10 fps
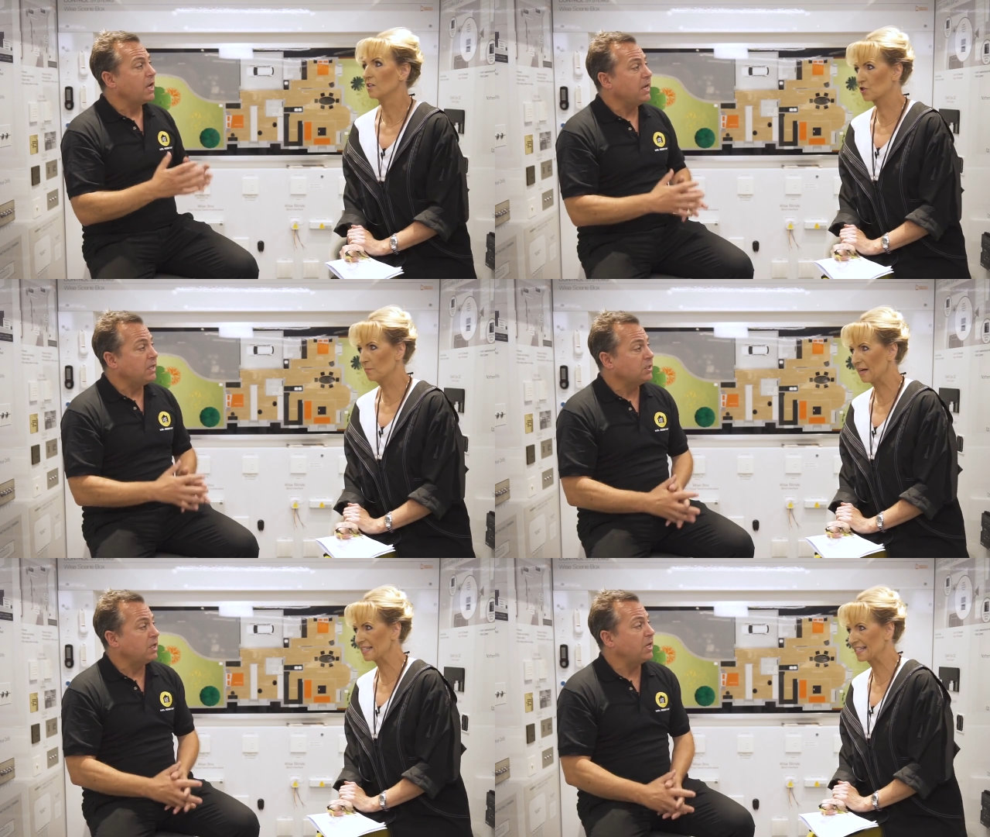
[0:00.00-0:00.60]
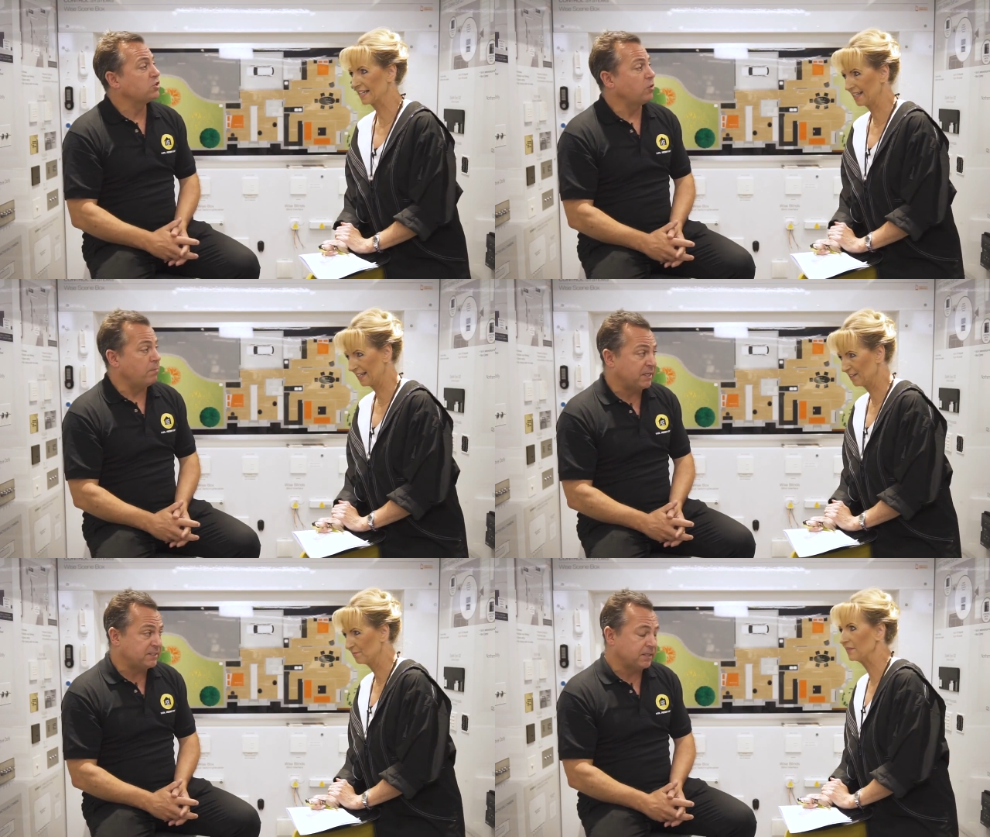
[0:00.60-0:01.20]
Speaker 1: dramatically. In,
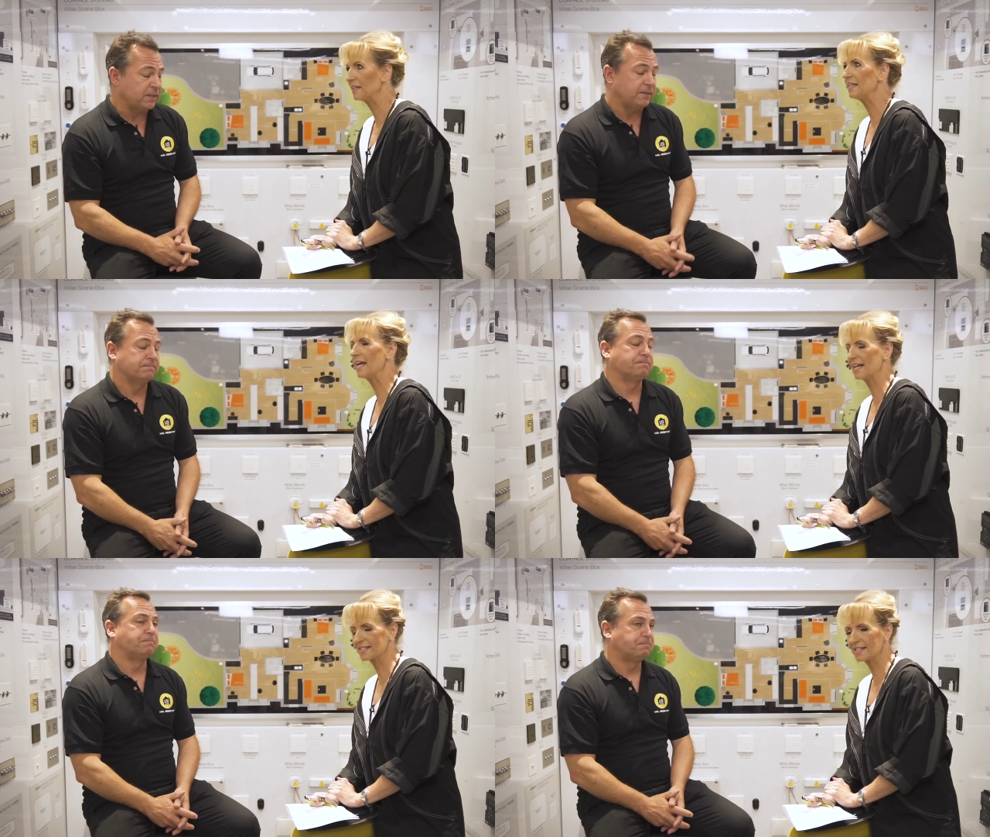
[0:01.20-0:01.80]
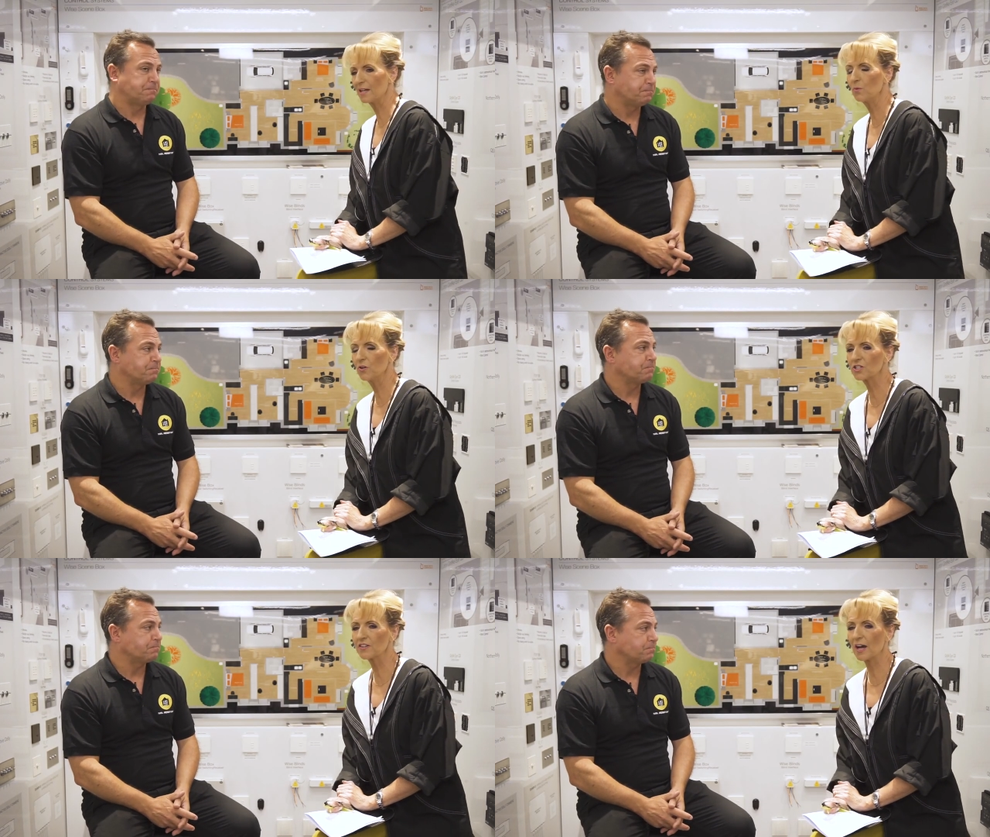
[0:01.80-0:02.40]
dramatically.
Speaker 2: Yes, it
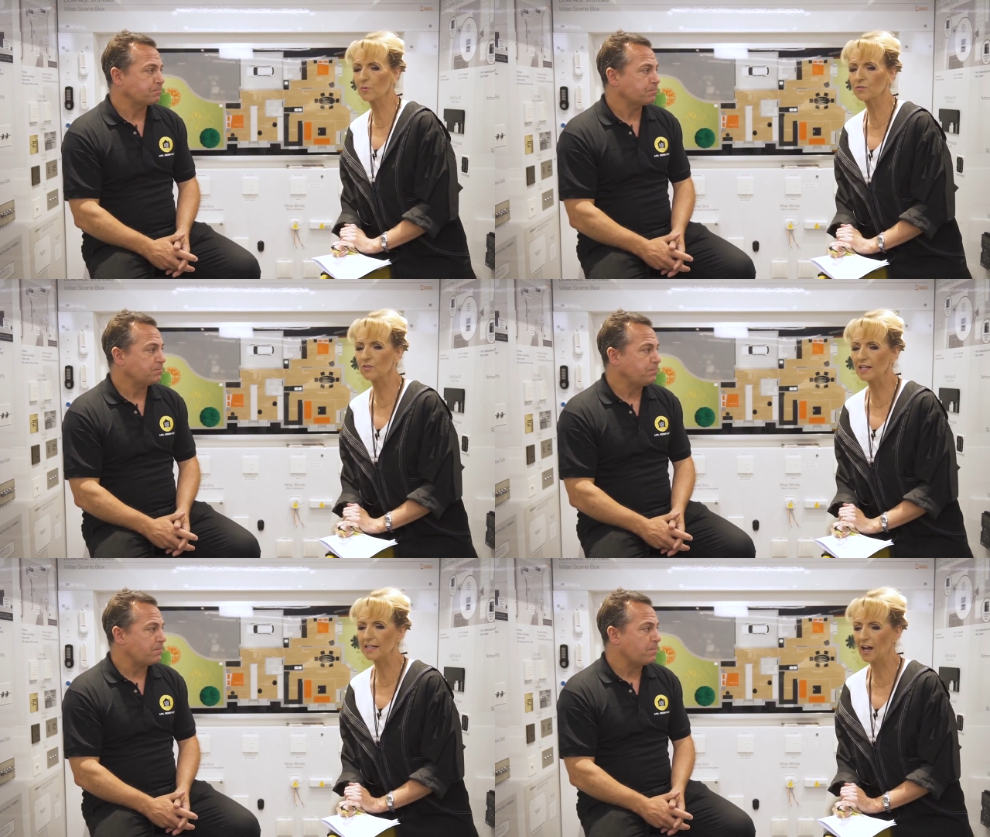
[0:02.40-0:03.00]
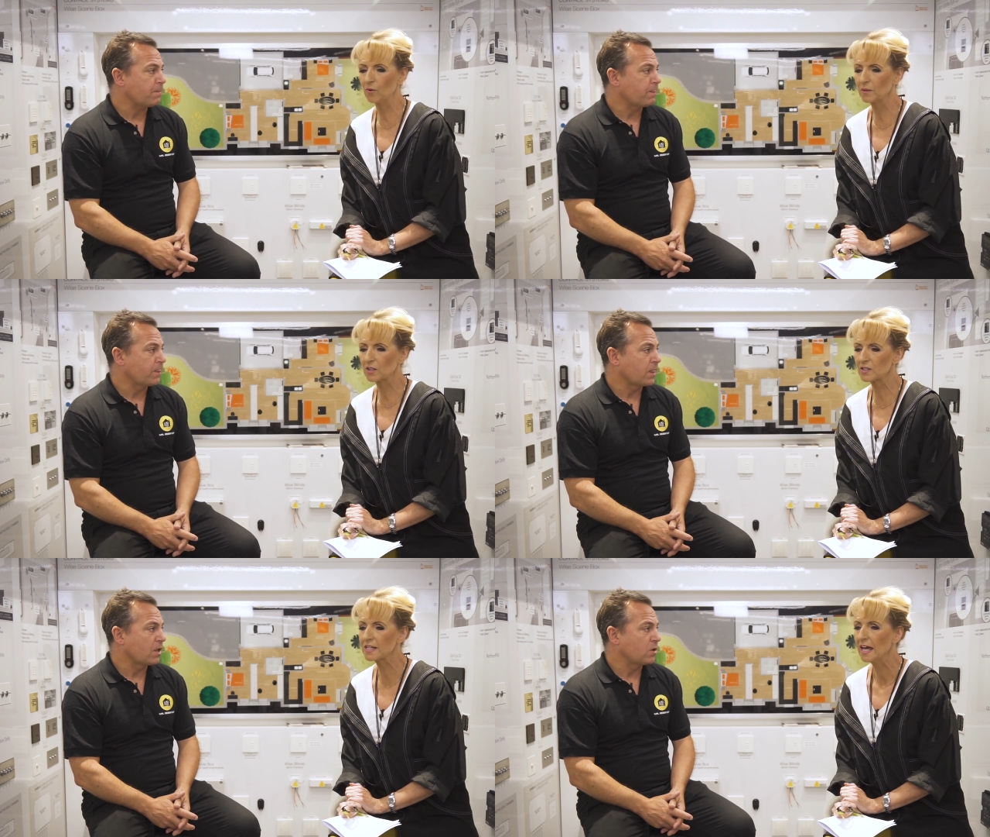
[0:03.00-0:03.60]
would. That would really help
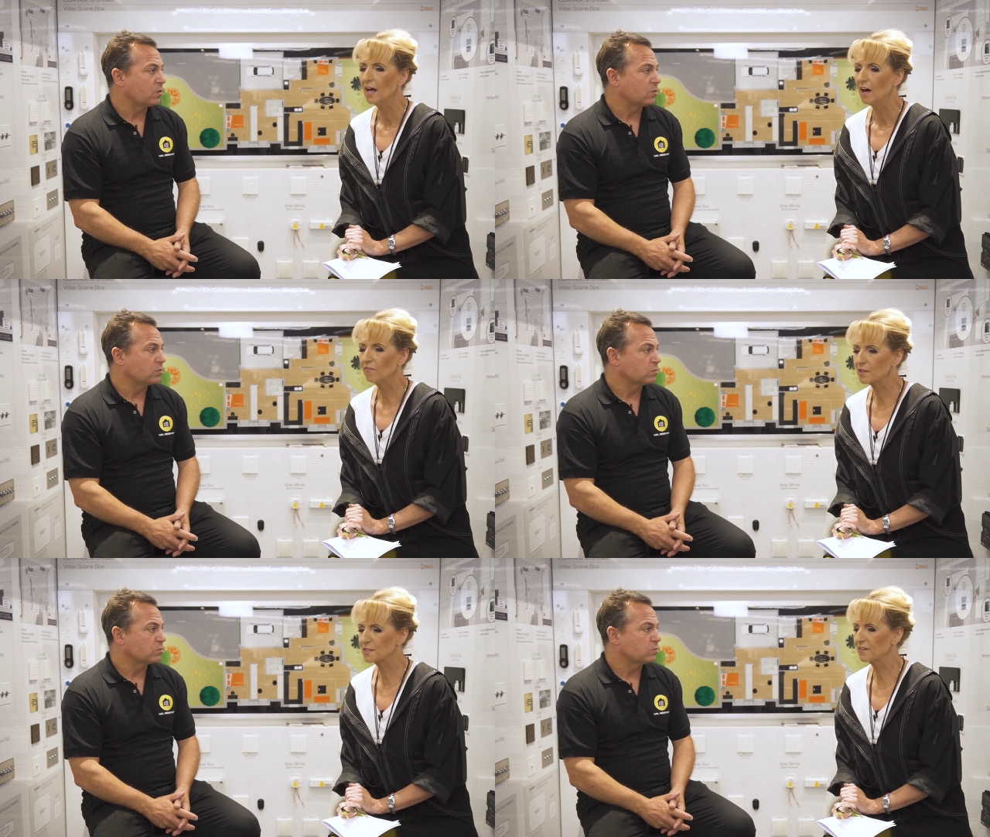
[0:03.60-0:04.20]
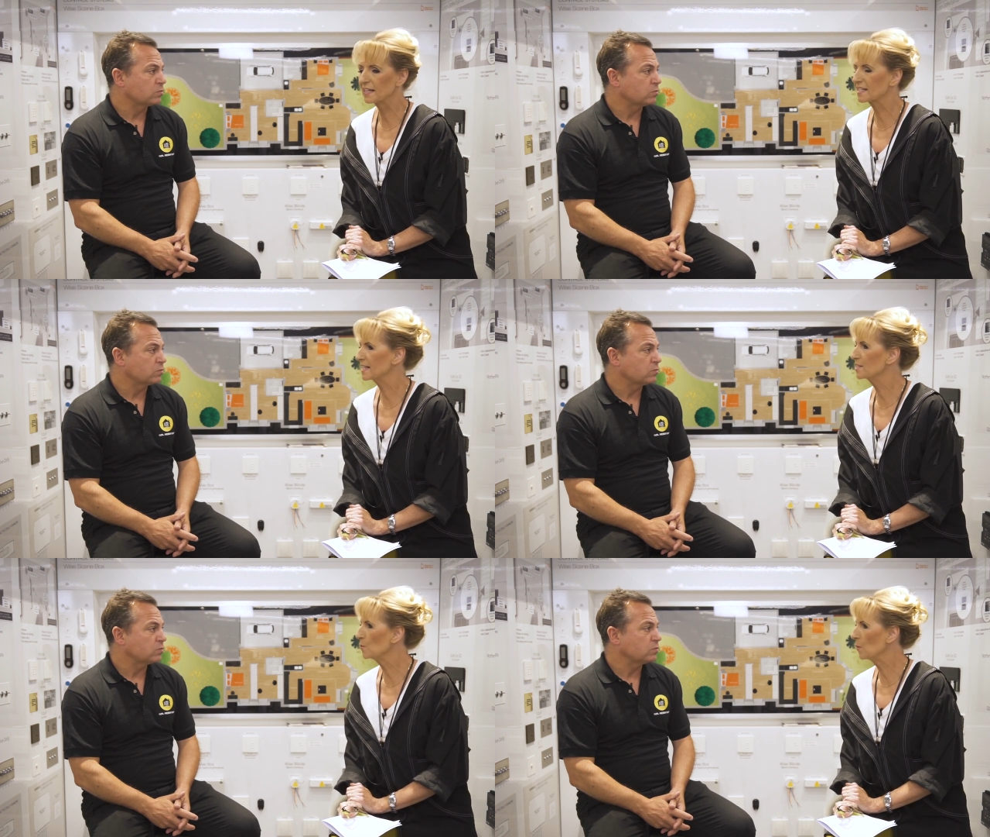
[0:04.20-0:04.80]
because First
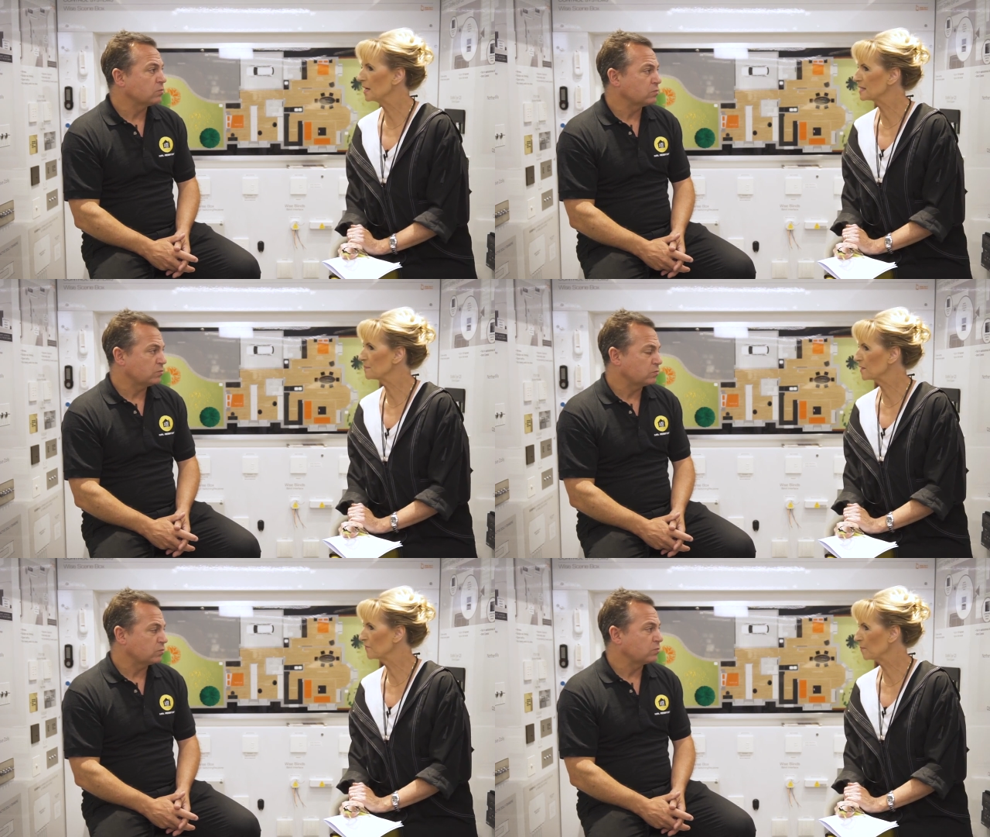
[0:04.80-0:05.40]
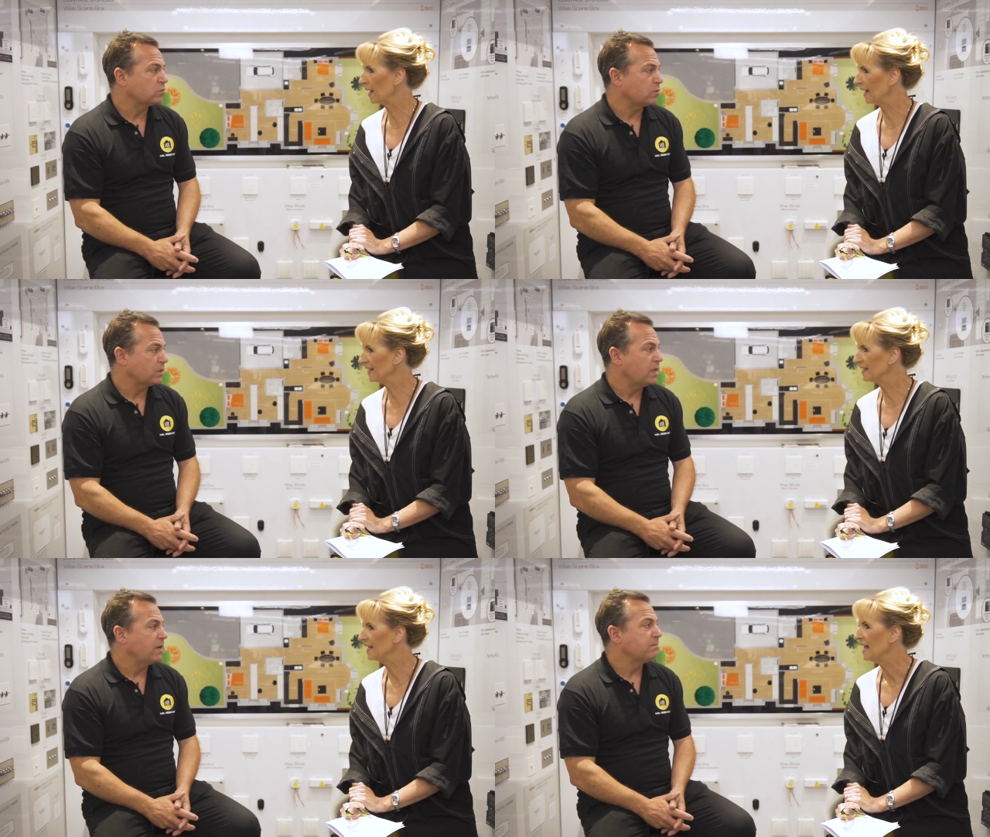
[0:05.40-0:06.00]
fix is always a bit of a pain,